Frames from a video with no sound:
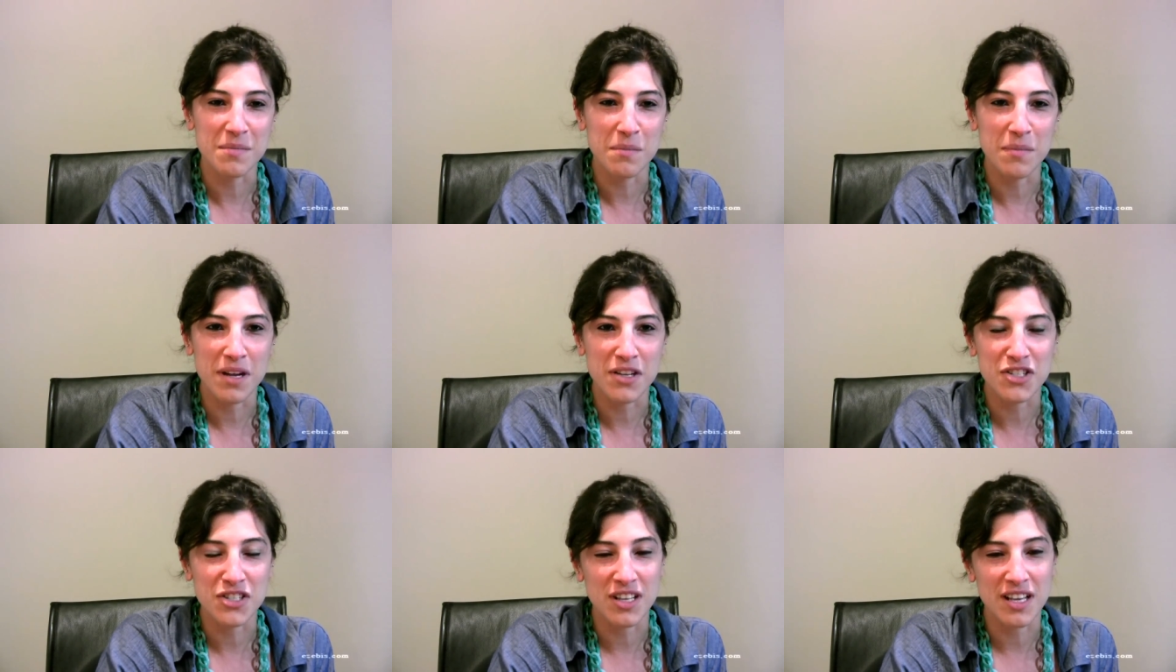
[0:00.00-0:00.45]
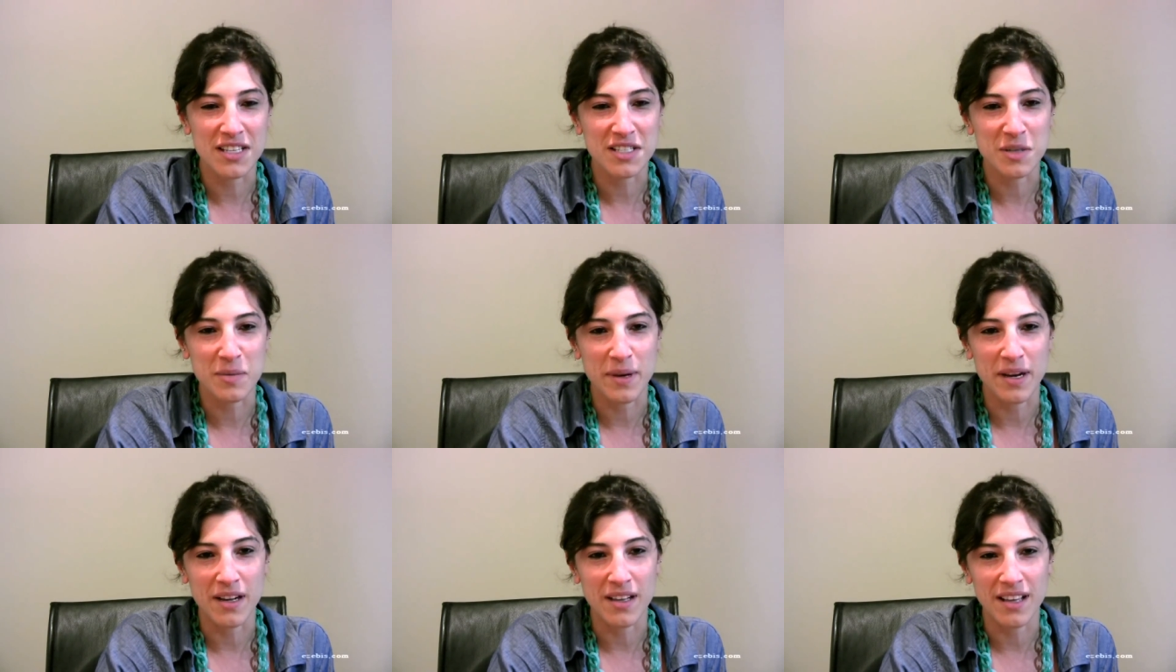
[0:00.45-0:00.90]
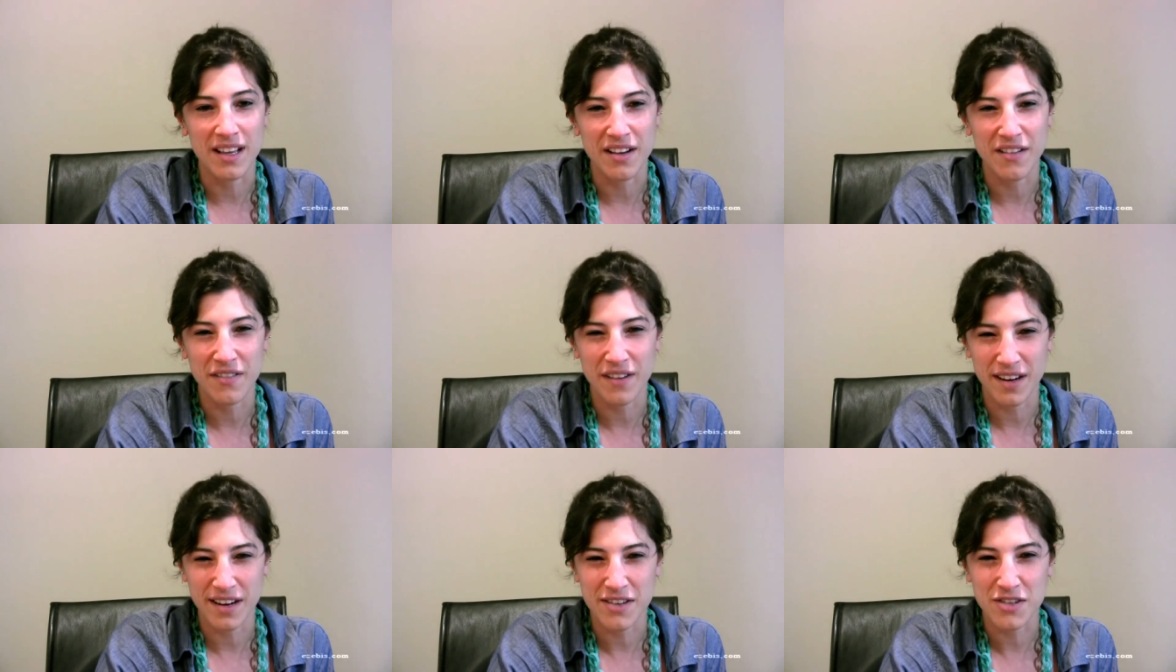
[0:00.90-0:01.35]
much less about like
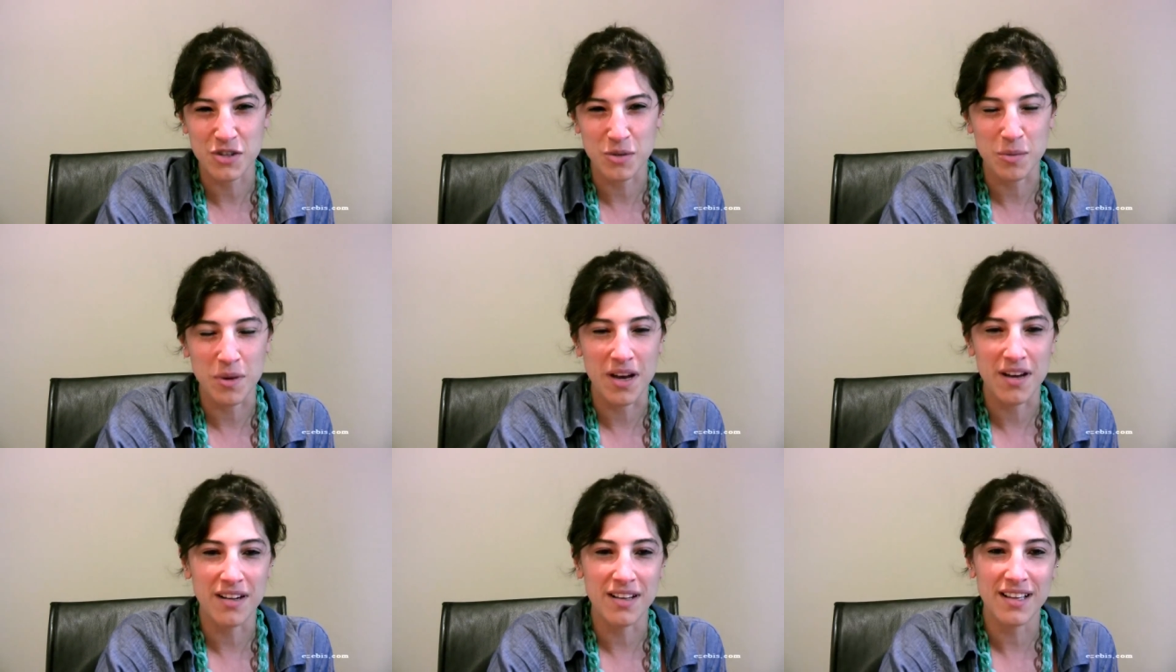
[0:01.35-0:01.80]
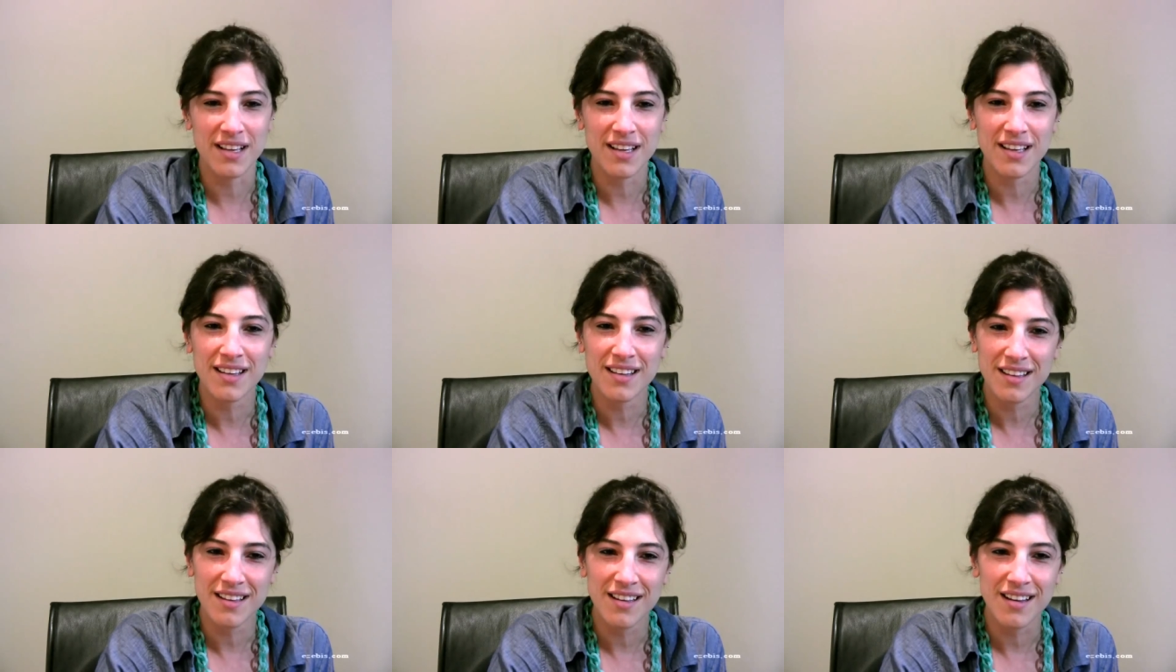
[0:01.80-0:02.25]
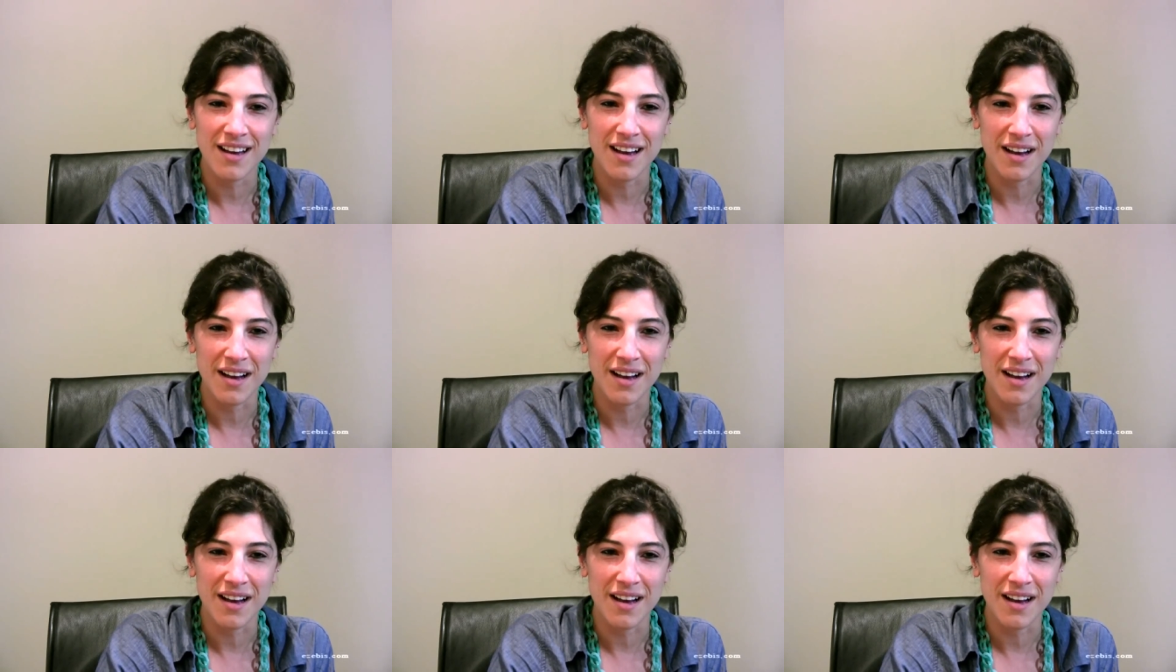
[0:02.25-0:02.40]
financial modeling